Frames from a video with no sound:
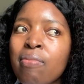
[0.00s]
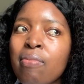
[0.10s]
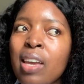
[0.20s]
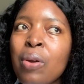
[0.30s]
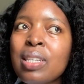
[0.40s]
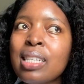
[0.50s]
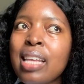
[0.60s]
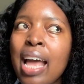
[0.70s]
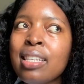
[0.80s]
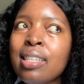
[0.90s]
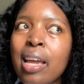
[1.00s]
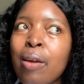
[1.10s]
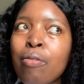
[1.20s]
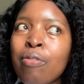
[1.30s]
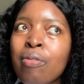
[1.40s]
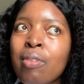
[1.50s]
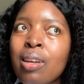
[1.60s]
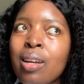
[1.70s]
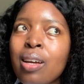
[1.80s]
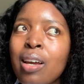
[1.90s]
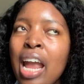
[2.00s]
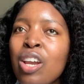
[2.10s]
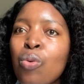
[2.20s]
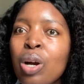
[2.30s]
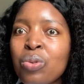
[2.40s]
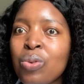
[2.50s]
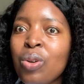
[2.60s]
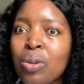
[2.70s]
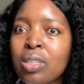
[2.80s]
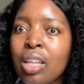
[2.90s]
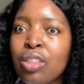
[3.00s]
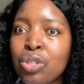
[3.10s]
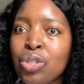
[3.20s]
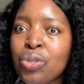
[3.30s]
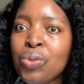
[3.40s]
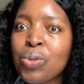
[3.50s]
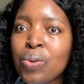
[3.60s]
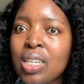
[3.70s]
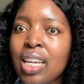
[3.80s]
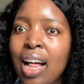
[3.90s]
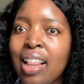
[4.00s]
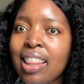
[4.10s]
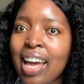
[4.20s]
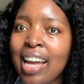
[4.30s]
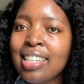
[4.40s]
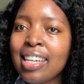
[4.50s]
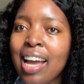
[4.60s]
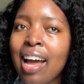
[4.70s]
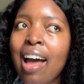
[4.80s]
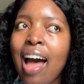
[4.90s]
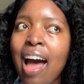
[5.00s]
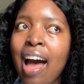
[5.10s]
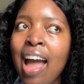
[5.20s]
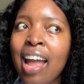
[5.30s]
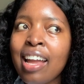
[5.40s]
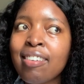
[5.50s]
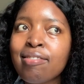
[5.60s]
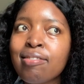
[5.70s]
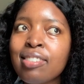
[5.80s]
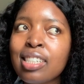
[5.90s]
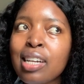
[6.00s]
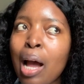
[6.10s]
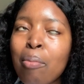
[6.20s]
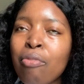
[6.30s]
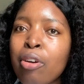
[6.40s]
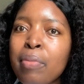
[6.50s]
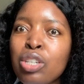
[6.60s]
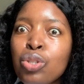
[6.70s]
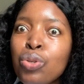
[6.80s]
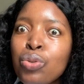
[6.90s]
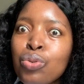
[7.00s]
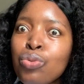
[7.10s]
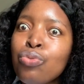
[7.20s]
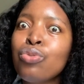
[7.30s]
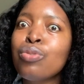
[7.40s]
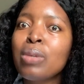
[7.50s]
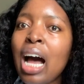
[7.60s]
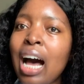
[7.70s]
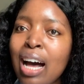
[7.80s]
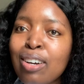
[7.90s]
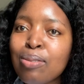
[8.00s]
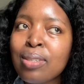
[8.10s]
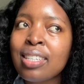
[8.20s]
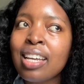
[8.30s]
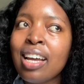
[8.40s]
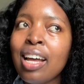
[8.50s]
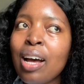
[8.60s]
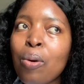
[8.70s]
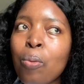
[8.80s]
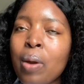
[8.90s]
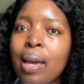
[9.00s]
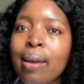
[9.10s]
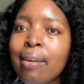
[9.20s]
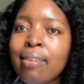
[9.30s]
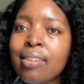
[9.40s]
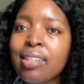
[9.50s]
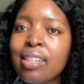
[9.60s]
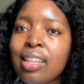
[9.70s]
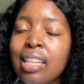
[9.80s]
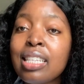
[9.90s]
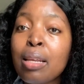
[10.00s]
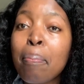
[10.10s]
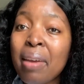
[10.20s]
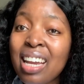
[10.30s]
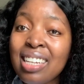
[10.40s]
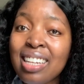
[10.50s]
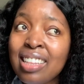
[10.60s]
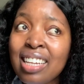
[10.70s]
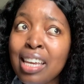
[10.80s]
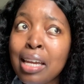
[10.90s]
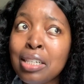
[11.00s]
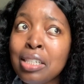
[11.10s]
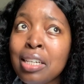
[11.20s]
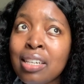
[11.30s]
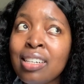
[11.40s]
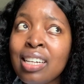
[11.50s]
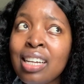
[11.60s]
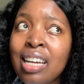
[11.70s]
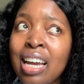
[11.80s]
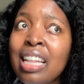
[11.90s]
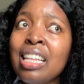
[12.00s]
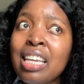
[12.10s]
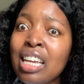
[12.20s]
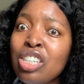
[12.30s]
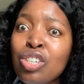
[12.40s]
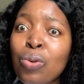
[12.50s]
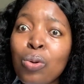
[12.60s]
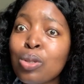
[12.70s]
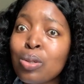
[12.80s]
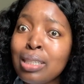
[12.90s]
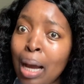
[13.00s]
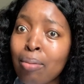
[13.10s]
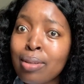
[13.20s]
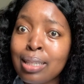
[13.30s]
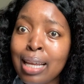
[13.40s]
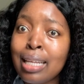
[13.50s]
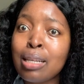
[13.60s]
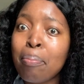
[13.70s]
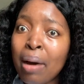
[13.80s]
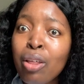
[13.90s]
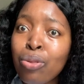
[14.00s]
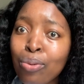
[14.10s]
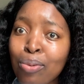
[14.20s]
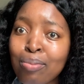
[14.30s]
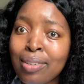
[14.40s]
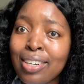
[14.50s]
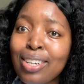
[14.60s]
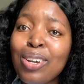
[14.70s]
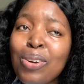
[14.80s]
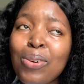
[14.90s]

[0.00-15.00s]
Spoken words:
was as if anyone who looked at the shoes could tell that I come from a 2-room house where there's a bed in the kitchen, and the kitchen also doubles as a bathroom. It